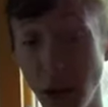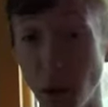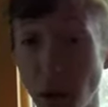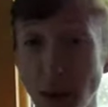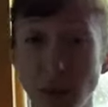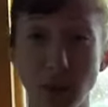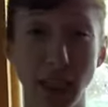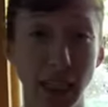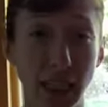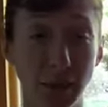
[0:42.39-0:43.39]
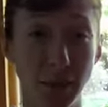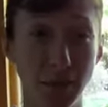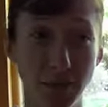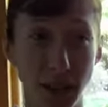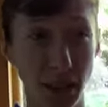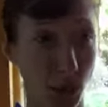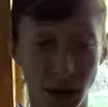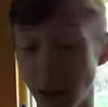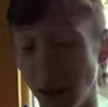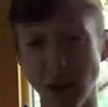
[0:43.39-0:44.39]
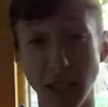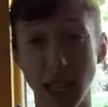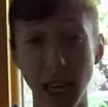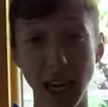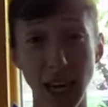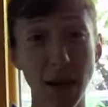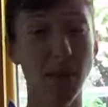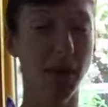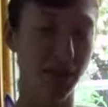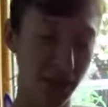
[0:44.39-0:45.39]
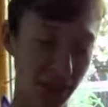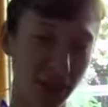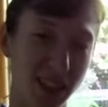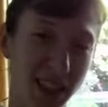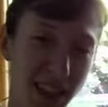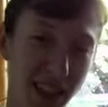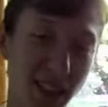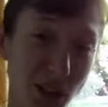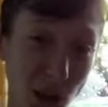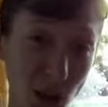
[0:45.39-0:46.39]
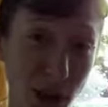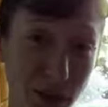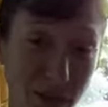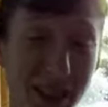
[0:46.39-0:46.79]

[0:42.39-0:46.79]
Wore them for like 12 hours a day, my feet started to get a little sore.